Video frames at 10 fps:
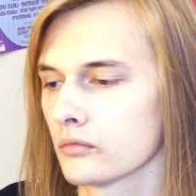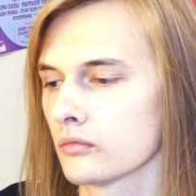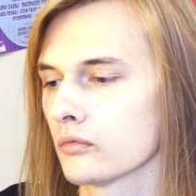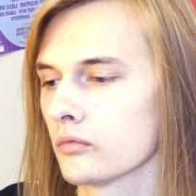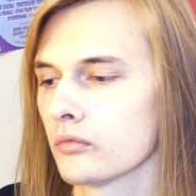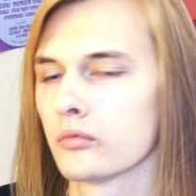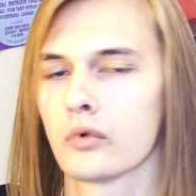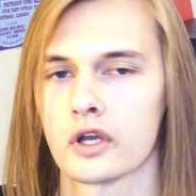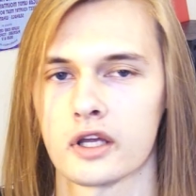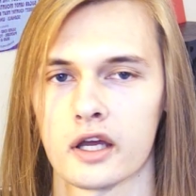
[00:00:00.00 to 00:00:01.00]

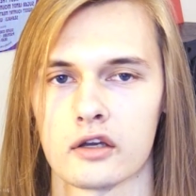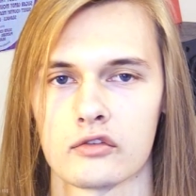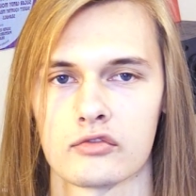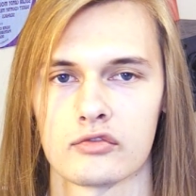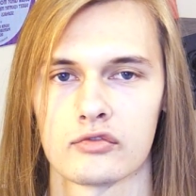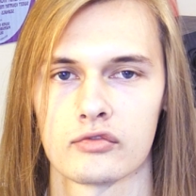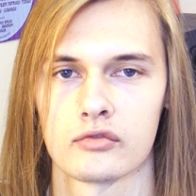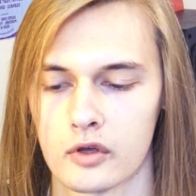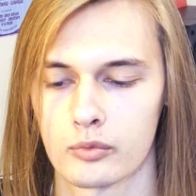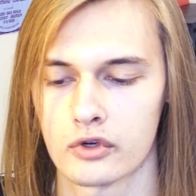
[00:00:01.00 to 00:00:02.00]
what kind of
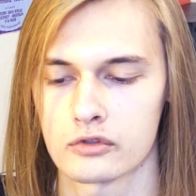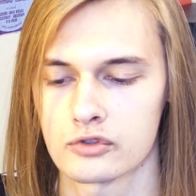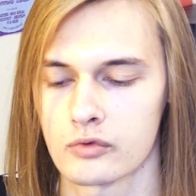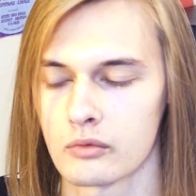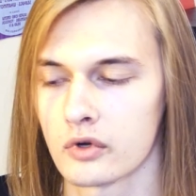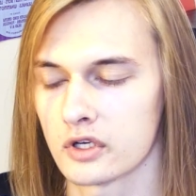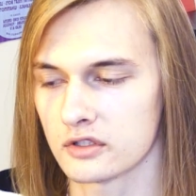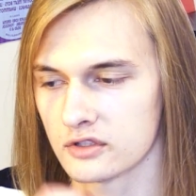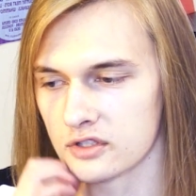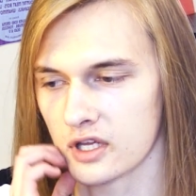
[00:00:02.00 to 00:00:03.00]
approach we
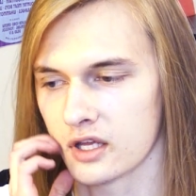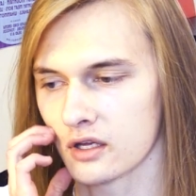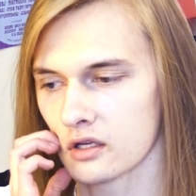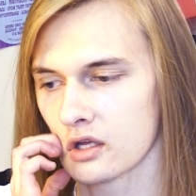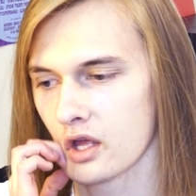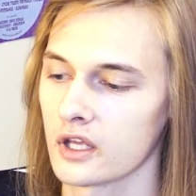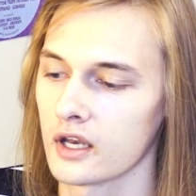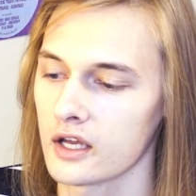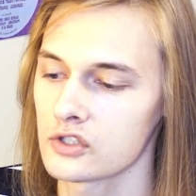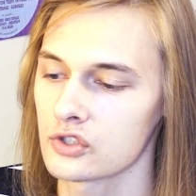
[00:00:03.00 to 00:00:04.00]
wanted to take.
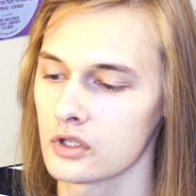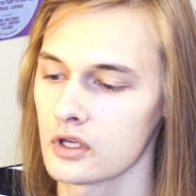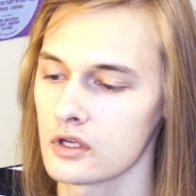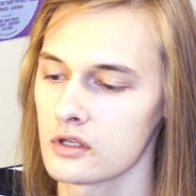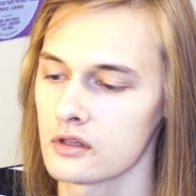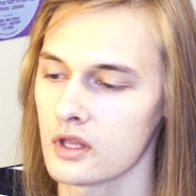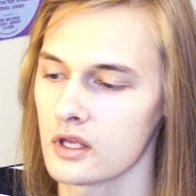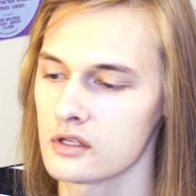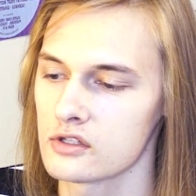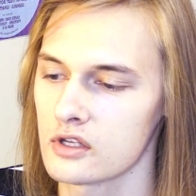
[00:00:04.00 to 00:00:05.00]
And actually,
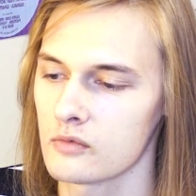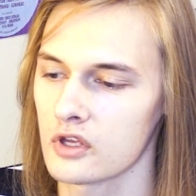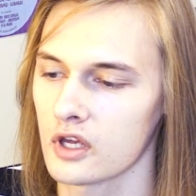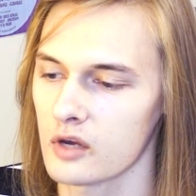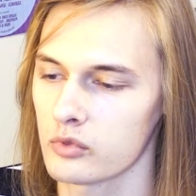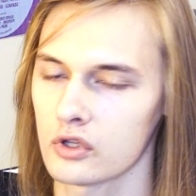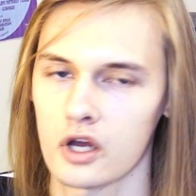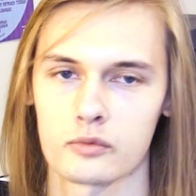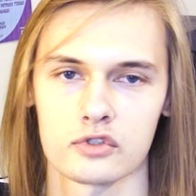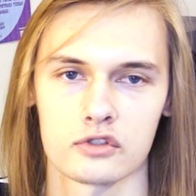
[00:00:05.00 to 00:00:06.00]
they sent me a couple
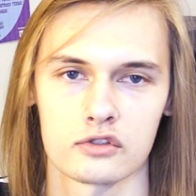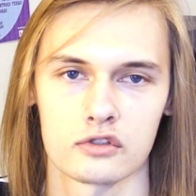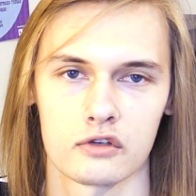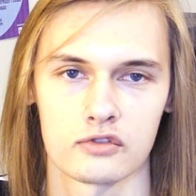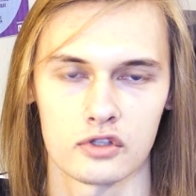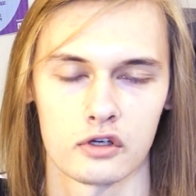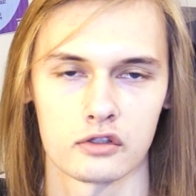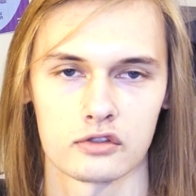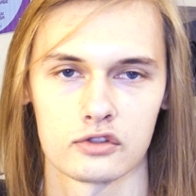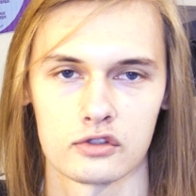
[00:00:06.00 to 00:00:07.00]
options of
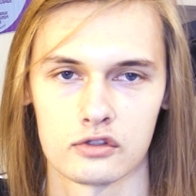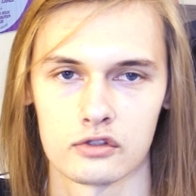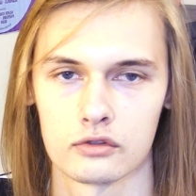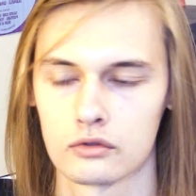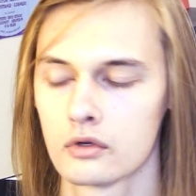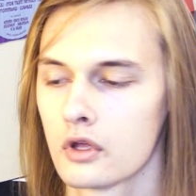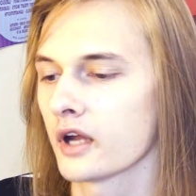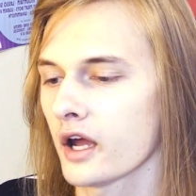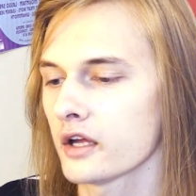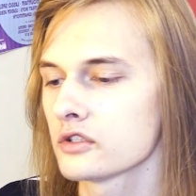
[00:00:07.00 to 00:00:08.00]
songs to do,
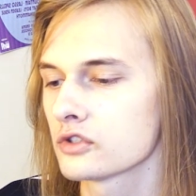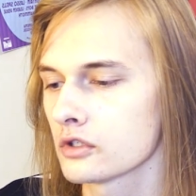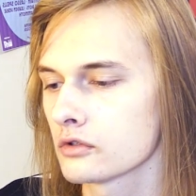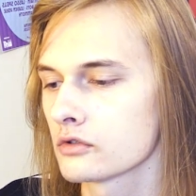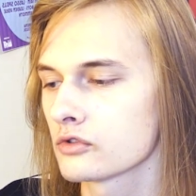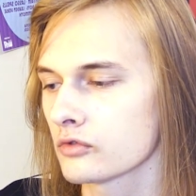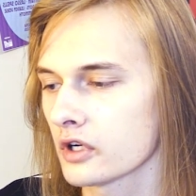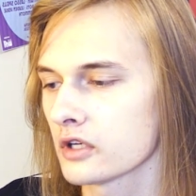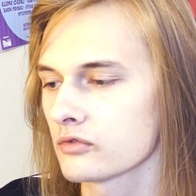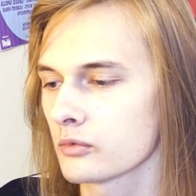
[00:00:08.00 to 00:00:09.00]
and I chose
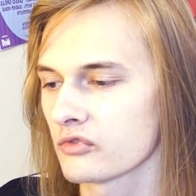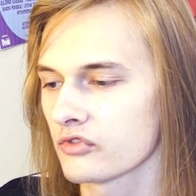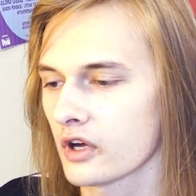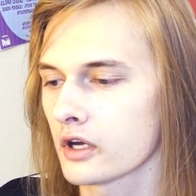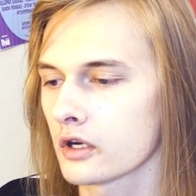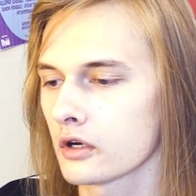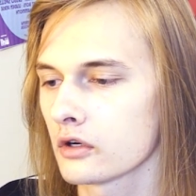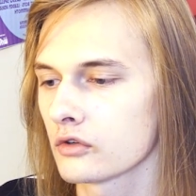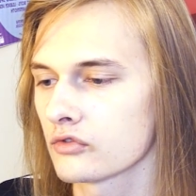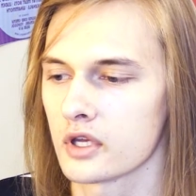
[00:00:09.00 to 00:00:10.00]
Running From
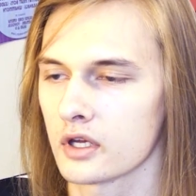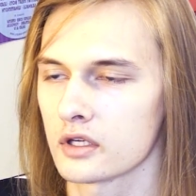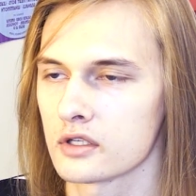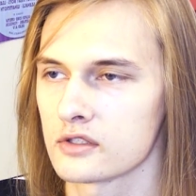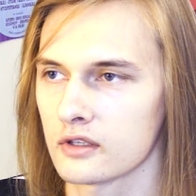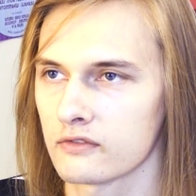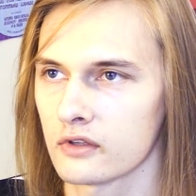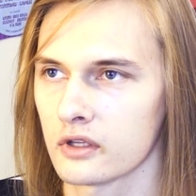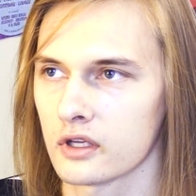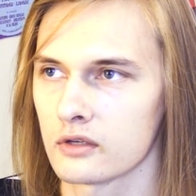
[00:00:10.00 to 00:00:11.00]
Fire because I
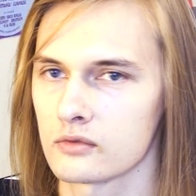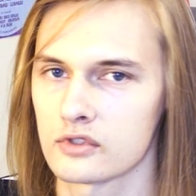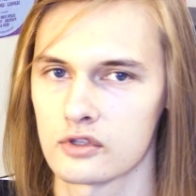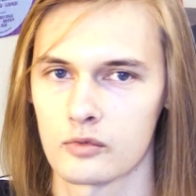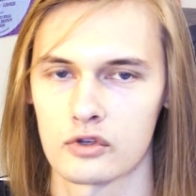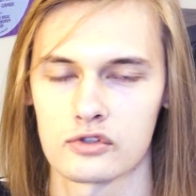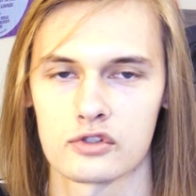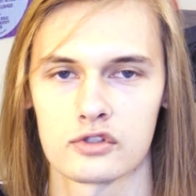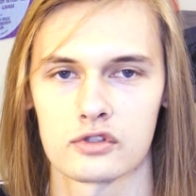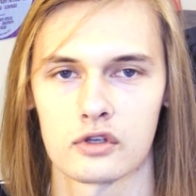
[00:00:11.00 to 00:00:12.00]
felt like it was the
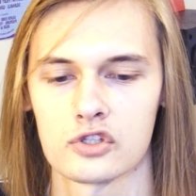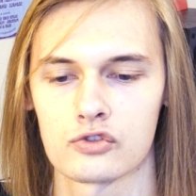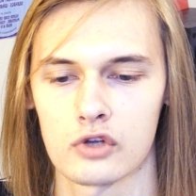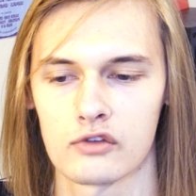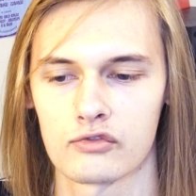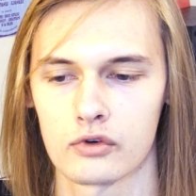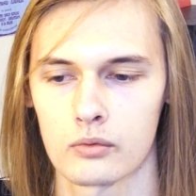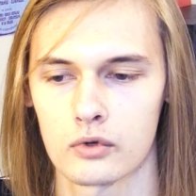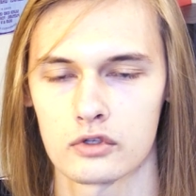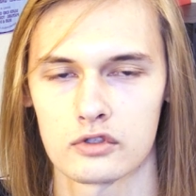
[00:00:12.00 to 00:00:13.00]
most
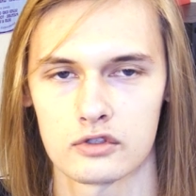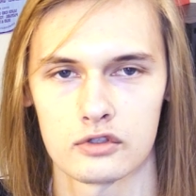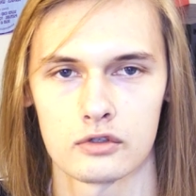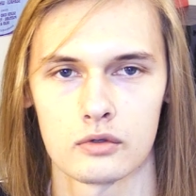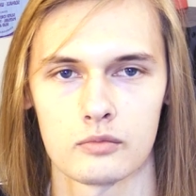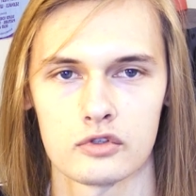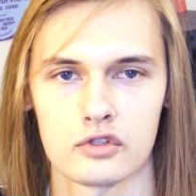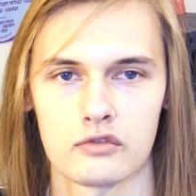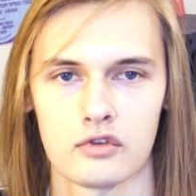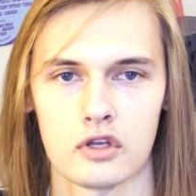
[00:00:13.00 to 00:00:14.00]
straightforward to do a
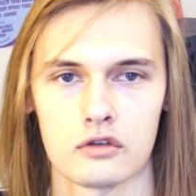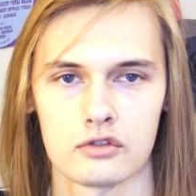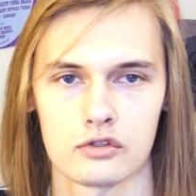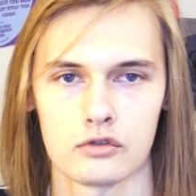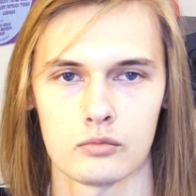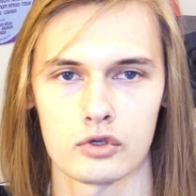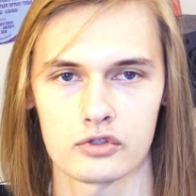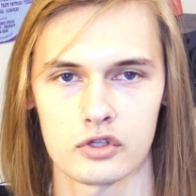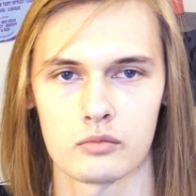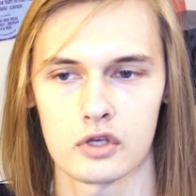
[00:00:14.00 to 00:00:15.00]
music video to,
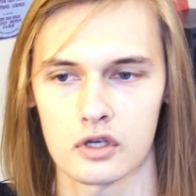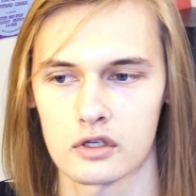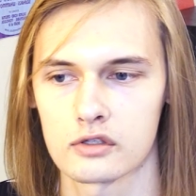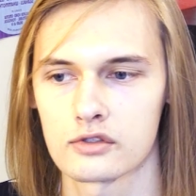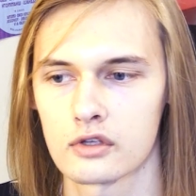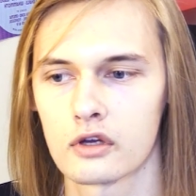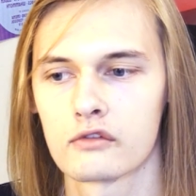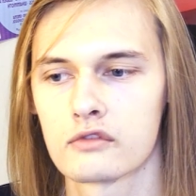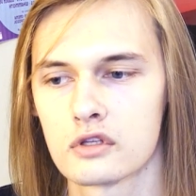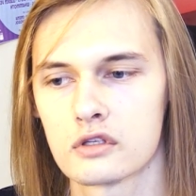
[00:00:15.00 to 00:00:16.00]
mostly because
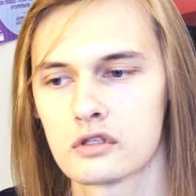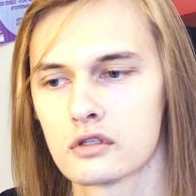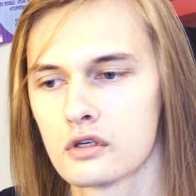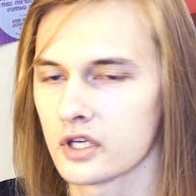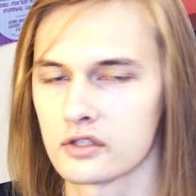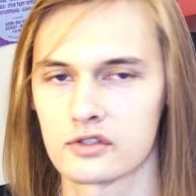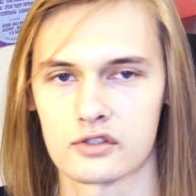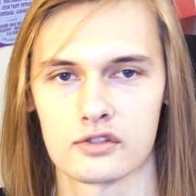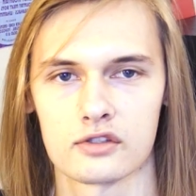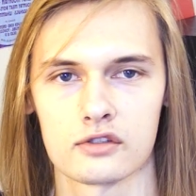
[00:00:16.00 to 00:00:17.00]
of the
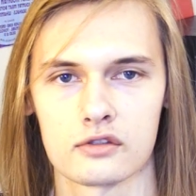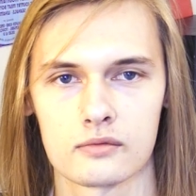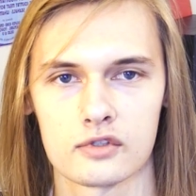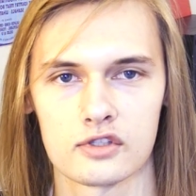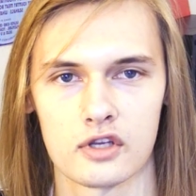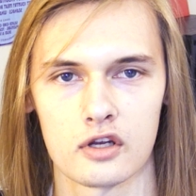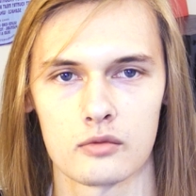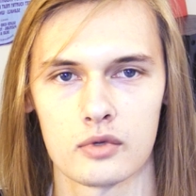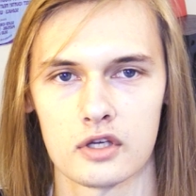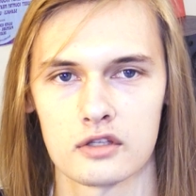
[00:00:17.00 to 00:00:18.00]
consistent
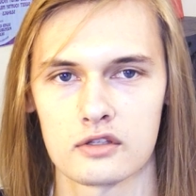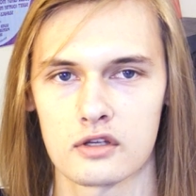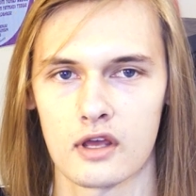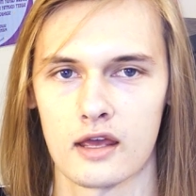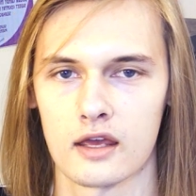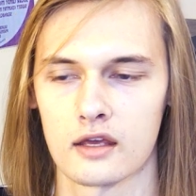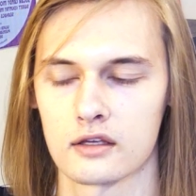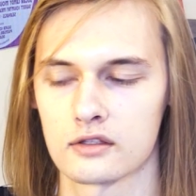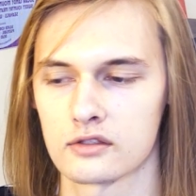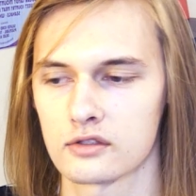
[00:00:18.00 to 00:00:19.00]
snare beat,
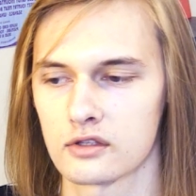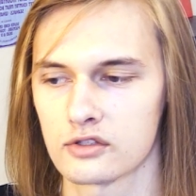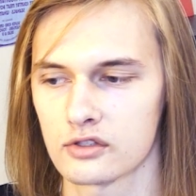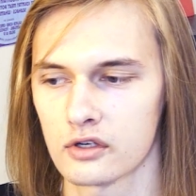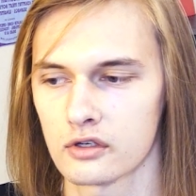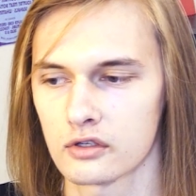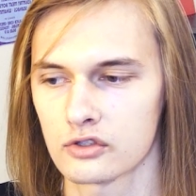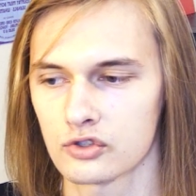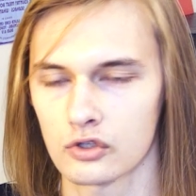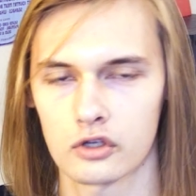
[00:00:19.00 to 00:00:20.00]
and the
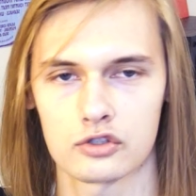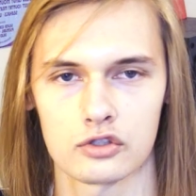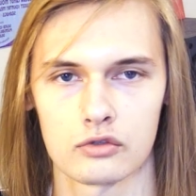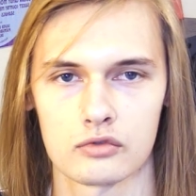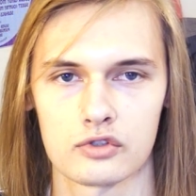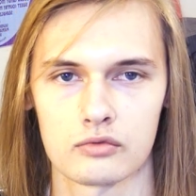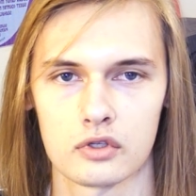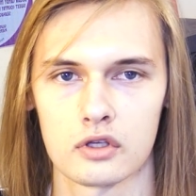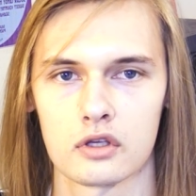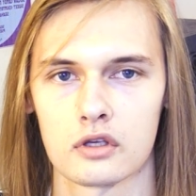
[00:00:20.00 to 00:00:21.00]
song structure was
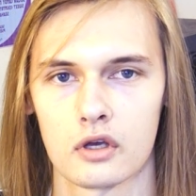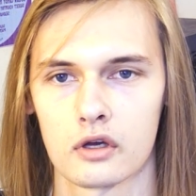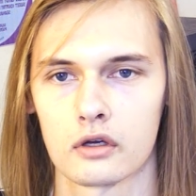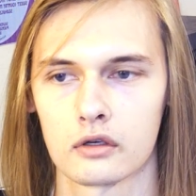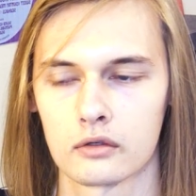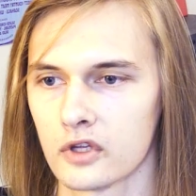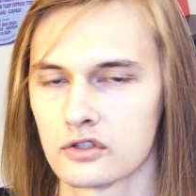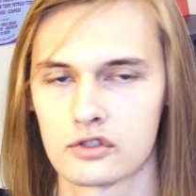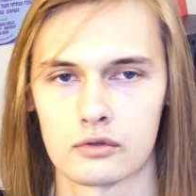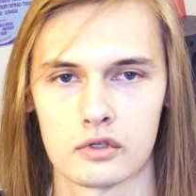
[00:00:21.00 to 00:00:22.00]
really
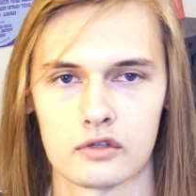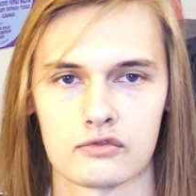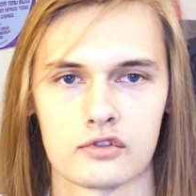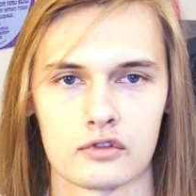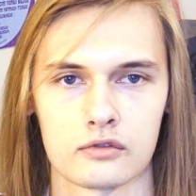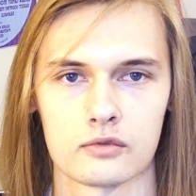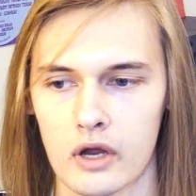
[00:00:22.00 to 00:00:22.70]
intuitive to